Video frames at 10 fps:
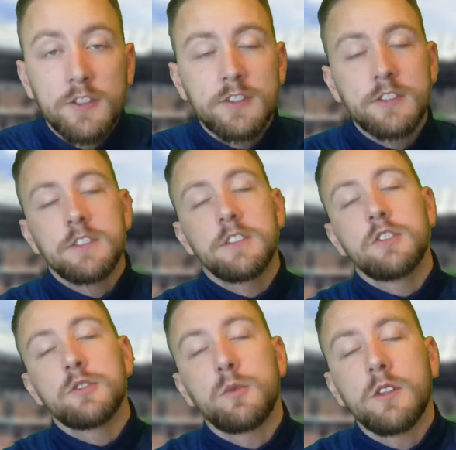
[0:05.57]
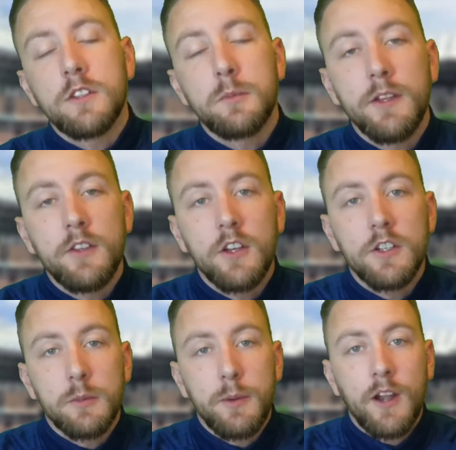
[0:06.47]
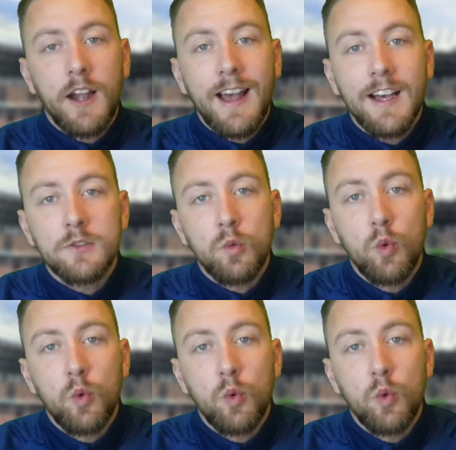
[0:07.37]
guys, just wanted to speak to you guys about our last